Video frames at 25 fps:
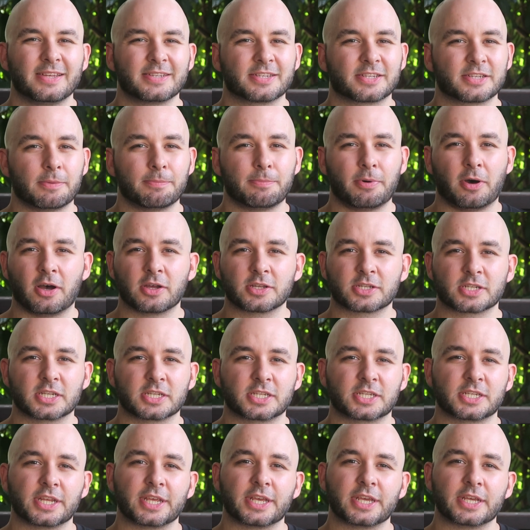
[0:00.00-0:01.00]
Some parts of
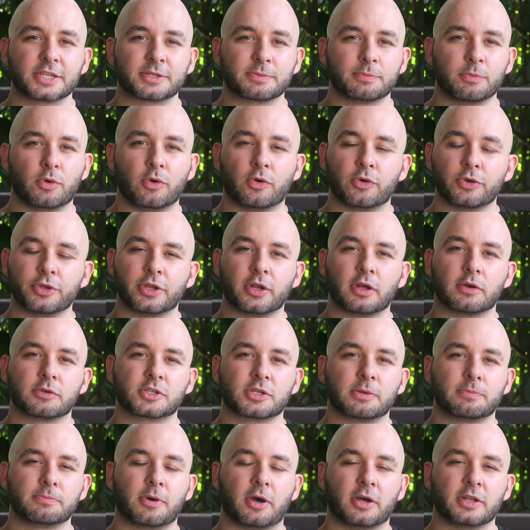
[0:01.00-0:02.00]
the city, it's more, you know,
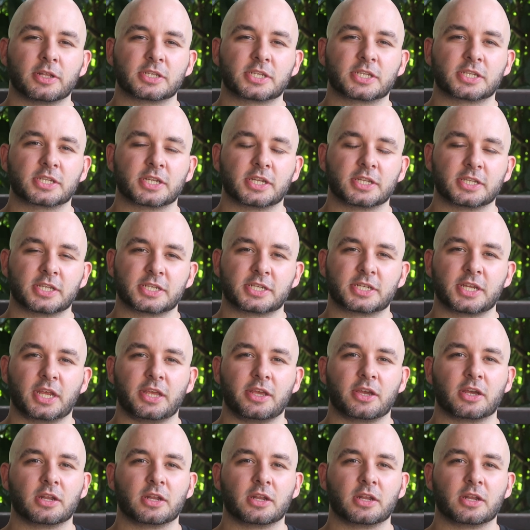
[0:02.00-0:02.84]
some parts of the city,